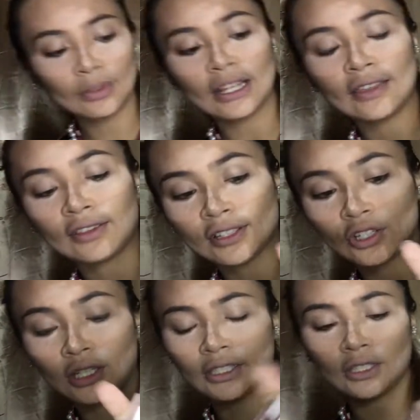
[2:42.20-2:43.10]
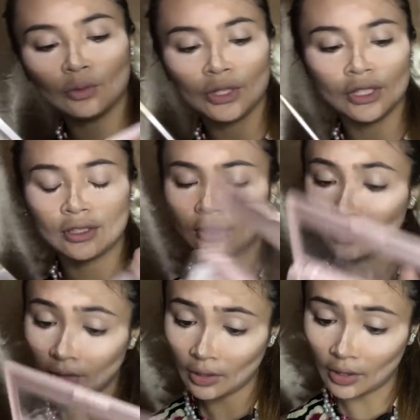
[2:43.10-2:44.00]
gonna take this color, which is
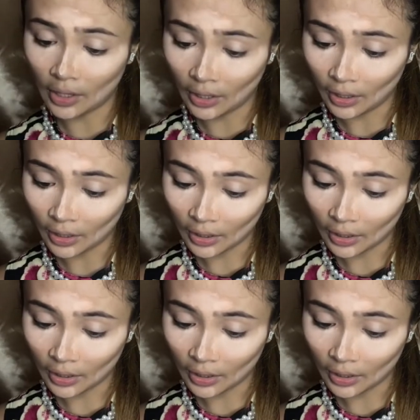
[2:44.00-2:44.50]
the...